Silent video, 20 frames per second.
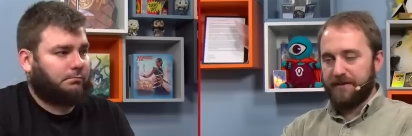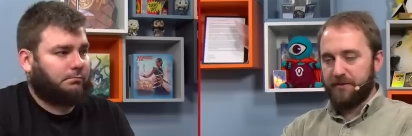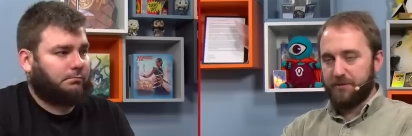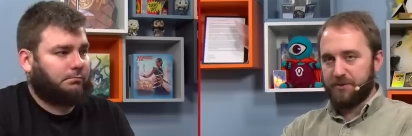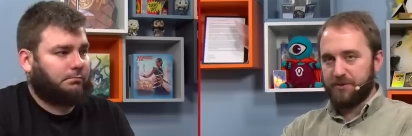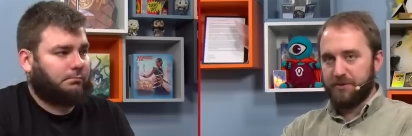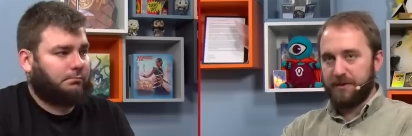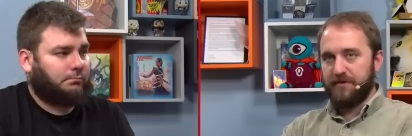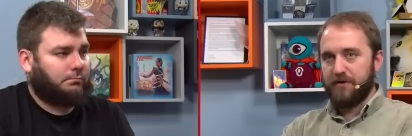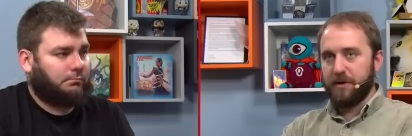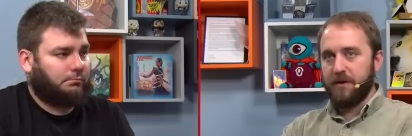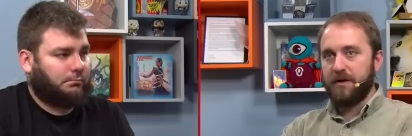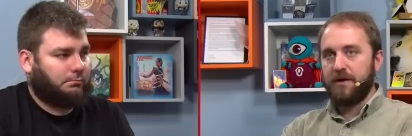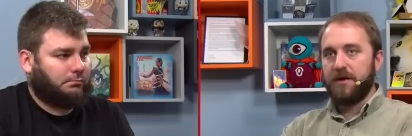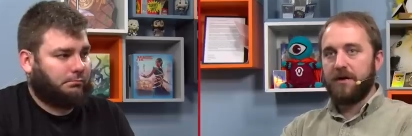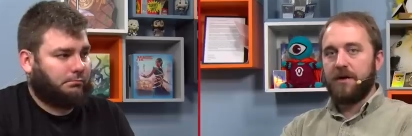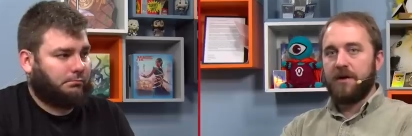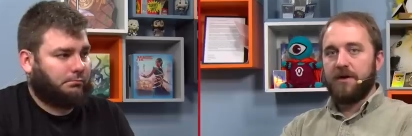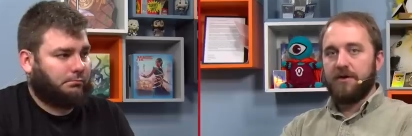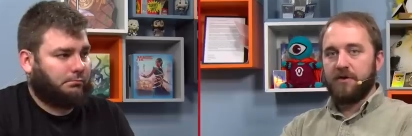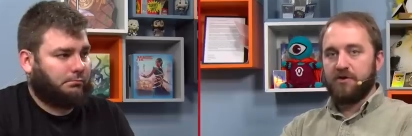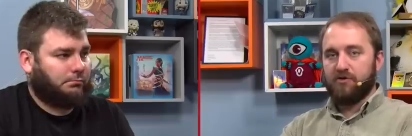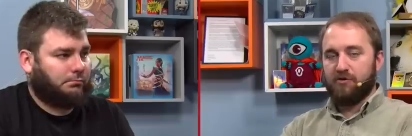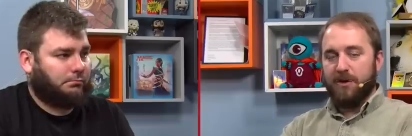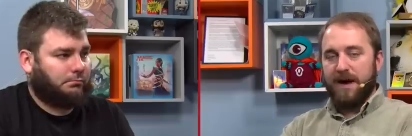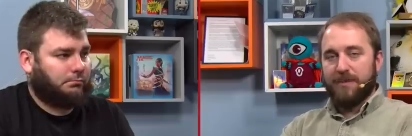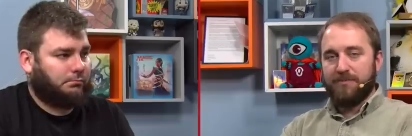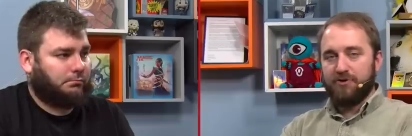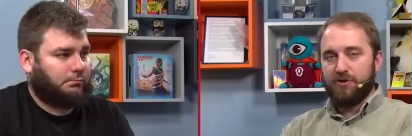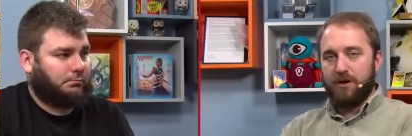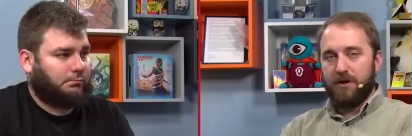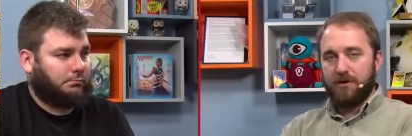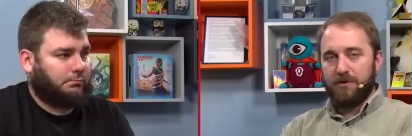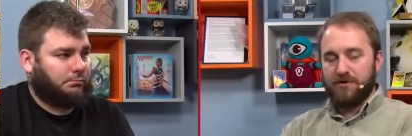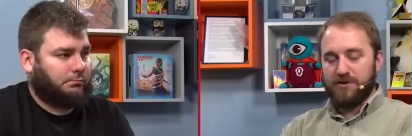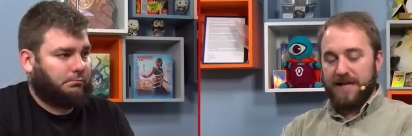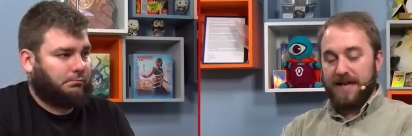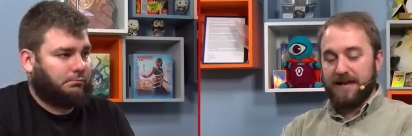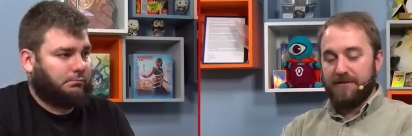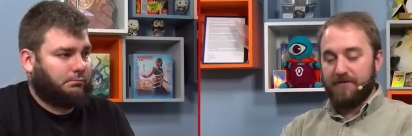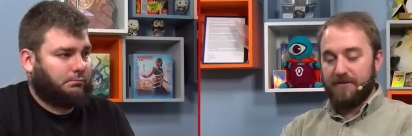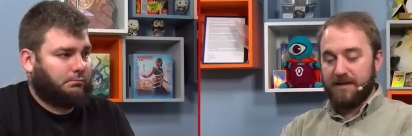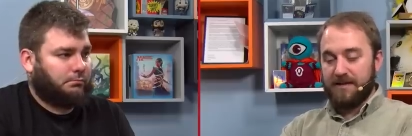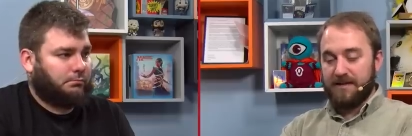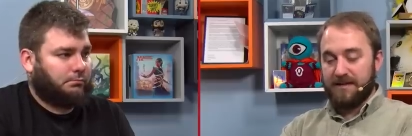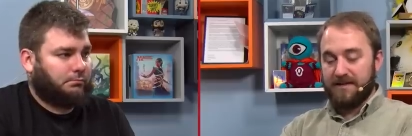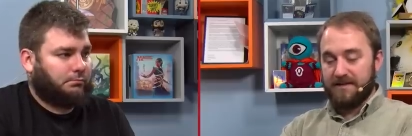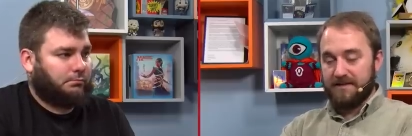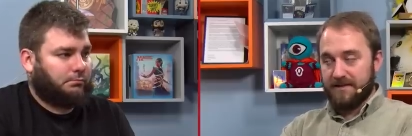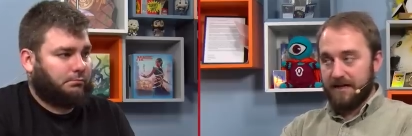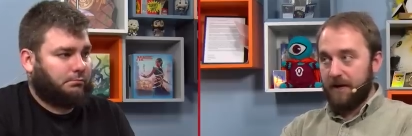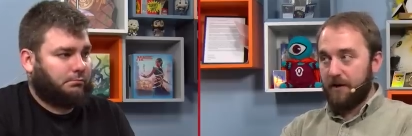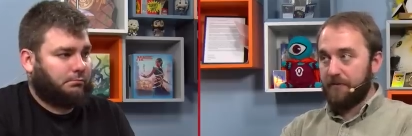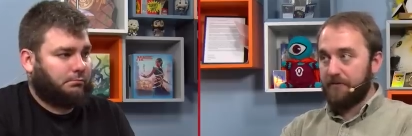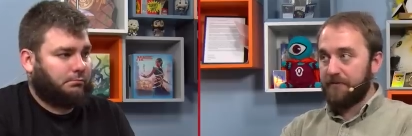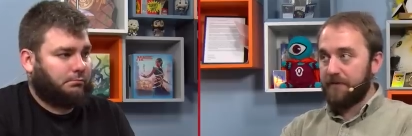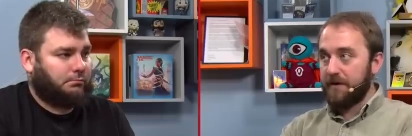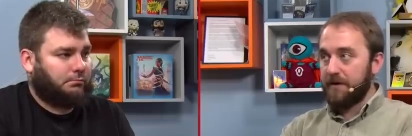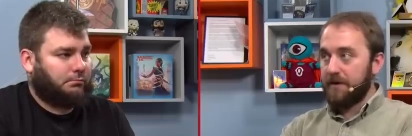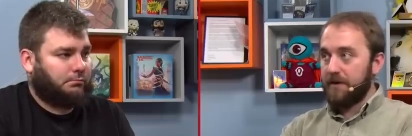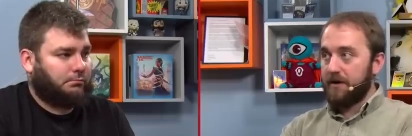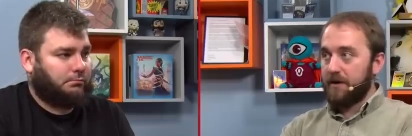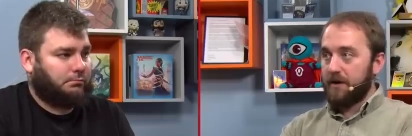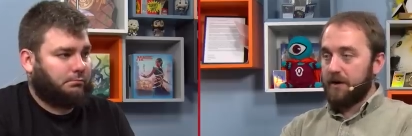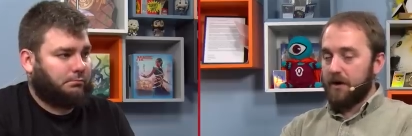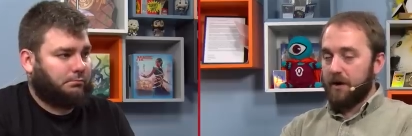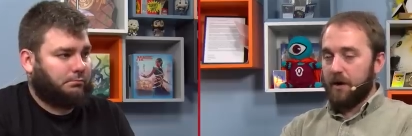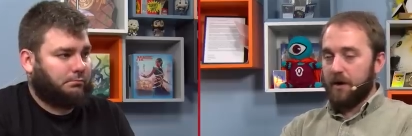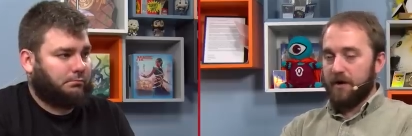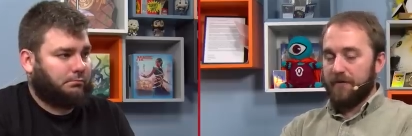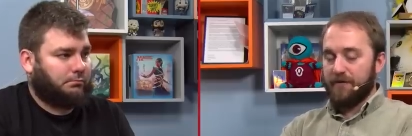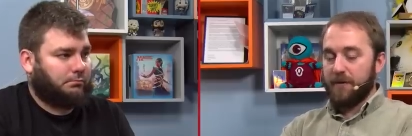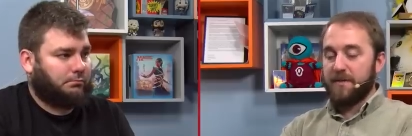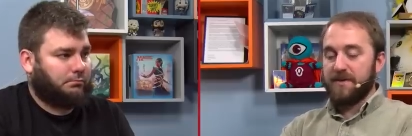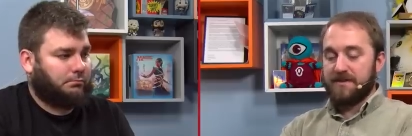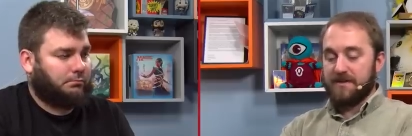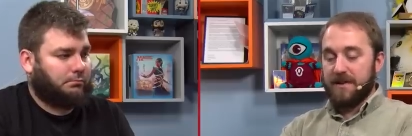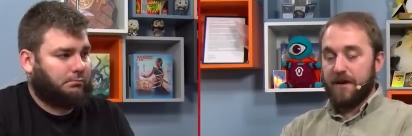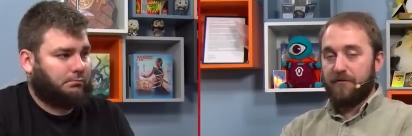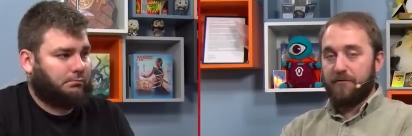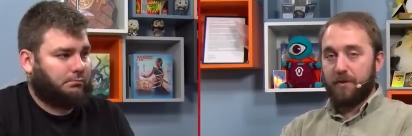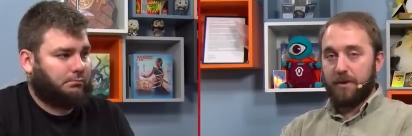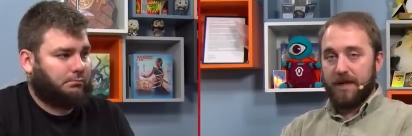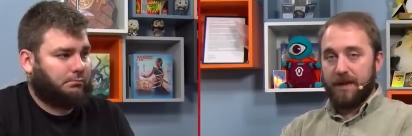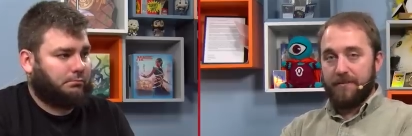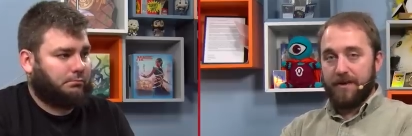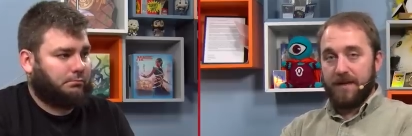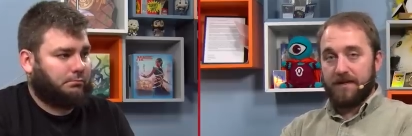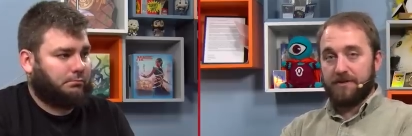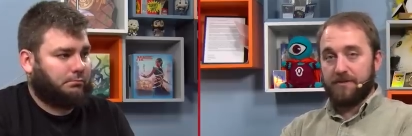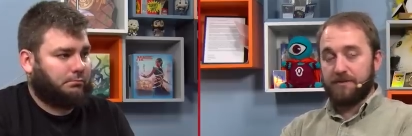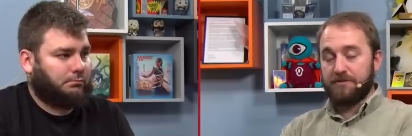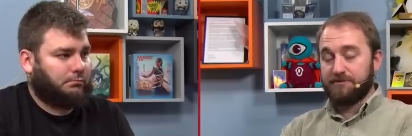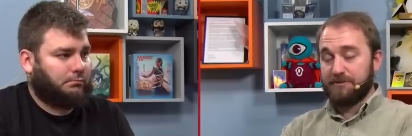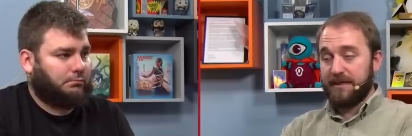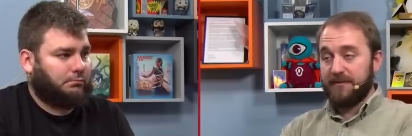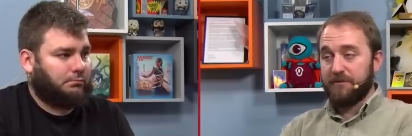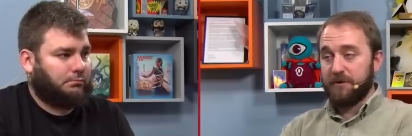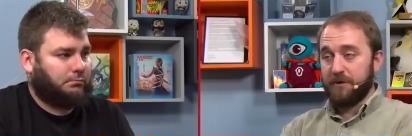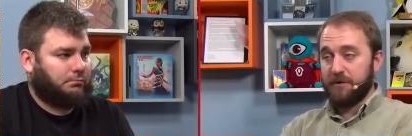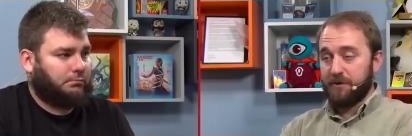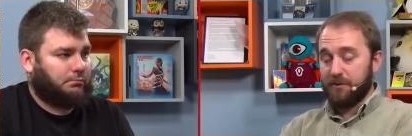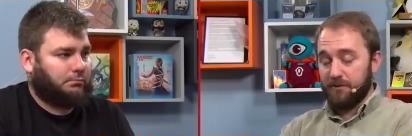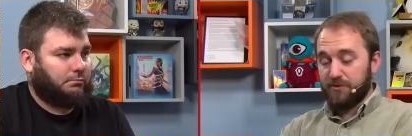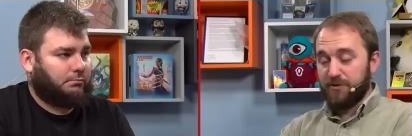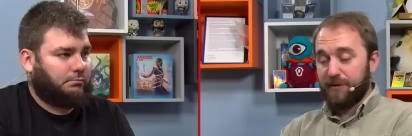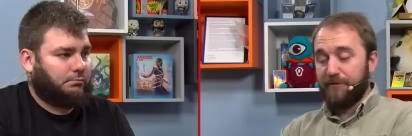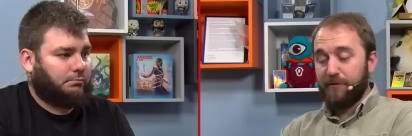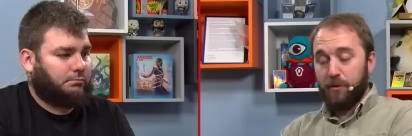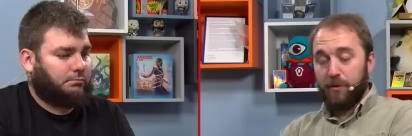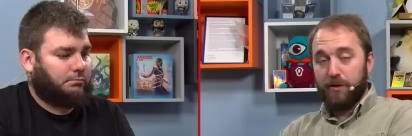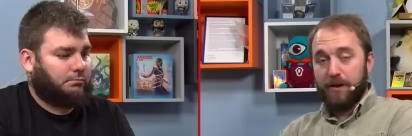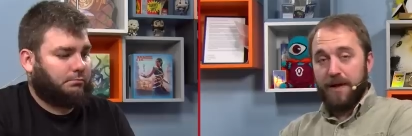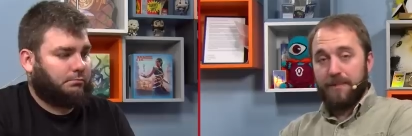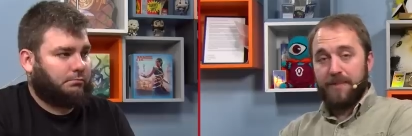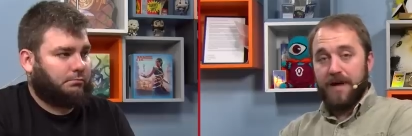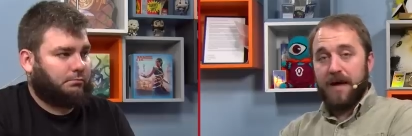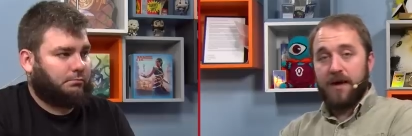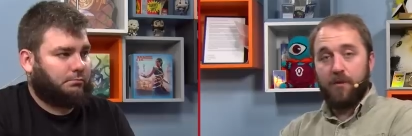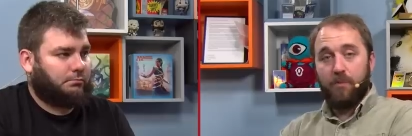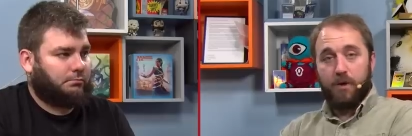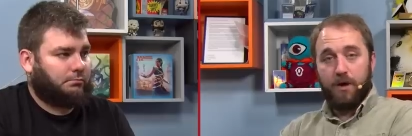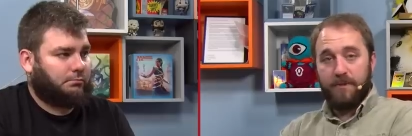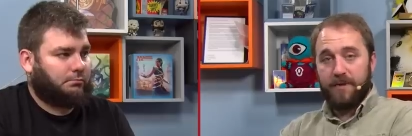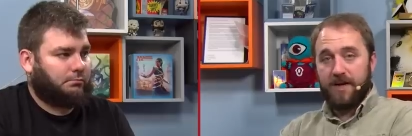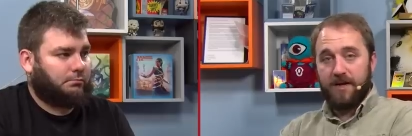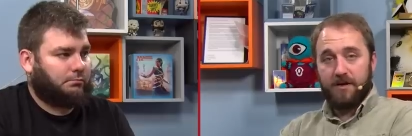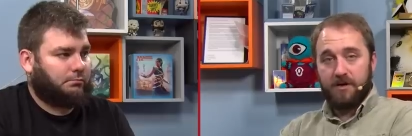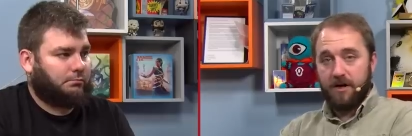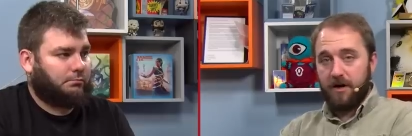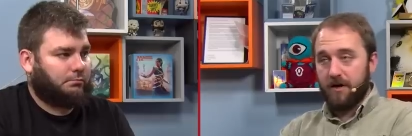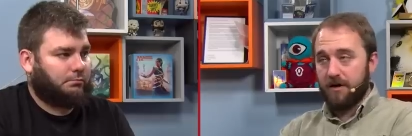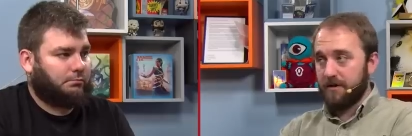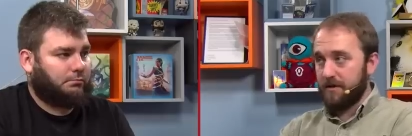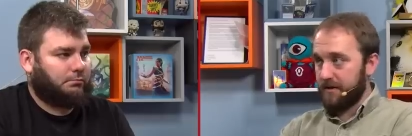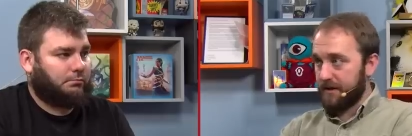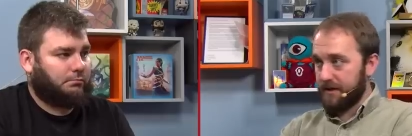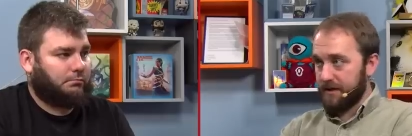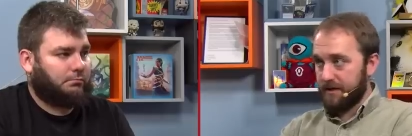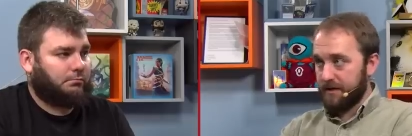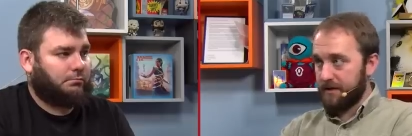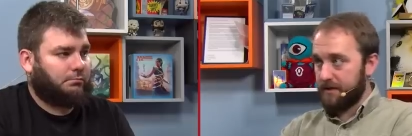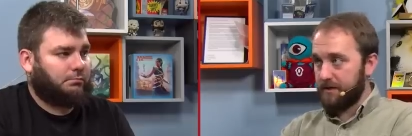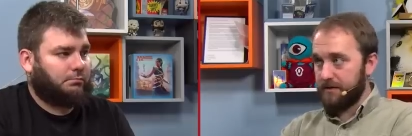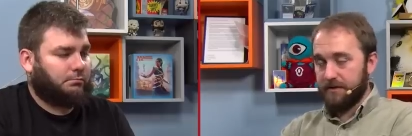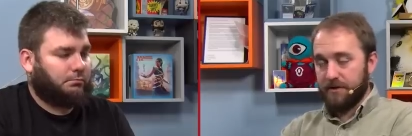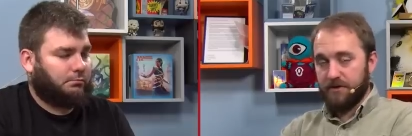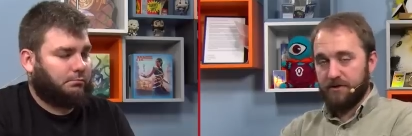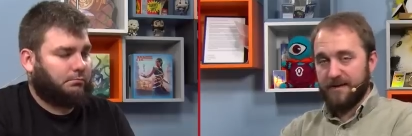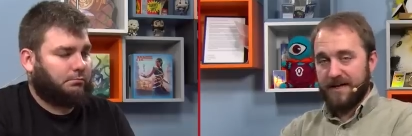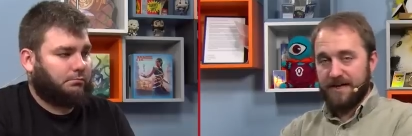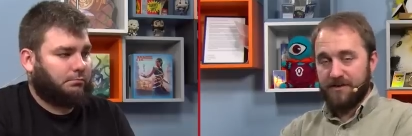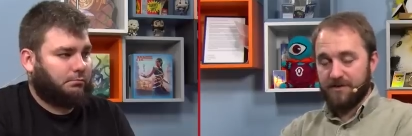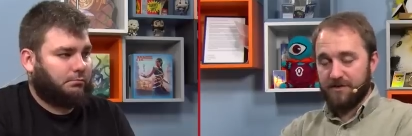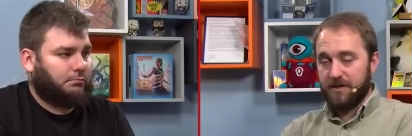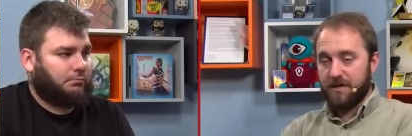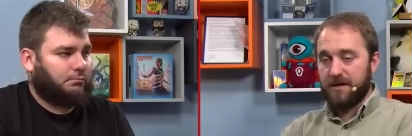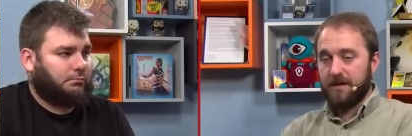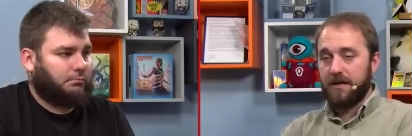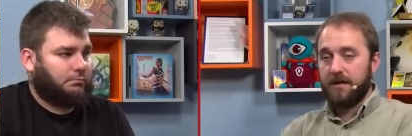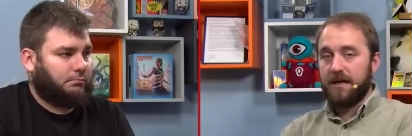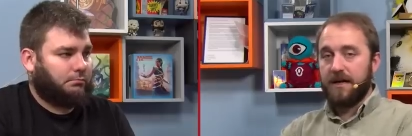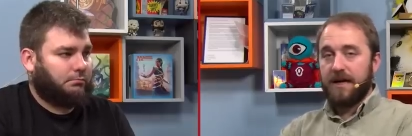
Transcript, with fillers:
Speaker 1: the retriever. The scrap trawler sacrificing itself uh, from itself will get back the retriever. The retriever will get back a one mana card, like a, a chromatic star.